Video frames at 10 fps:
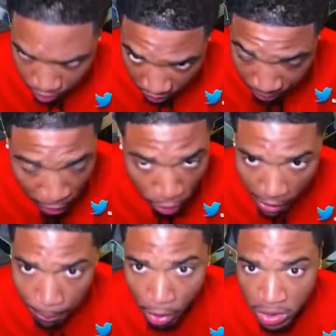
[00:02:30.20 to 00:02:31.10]
Not gonna
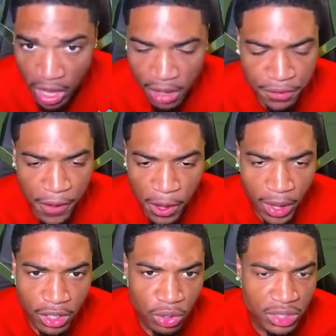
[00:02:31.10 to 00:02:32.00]
lie, bro. Tar find a
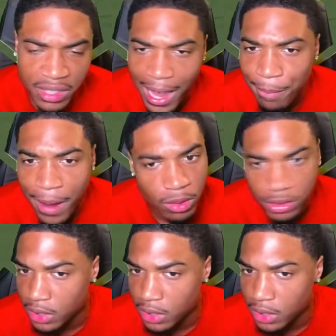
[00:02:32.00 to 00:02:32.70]
way to lose this game, bro.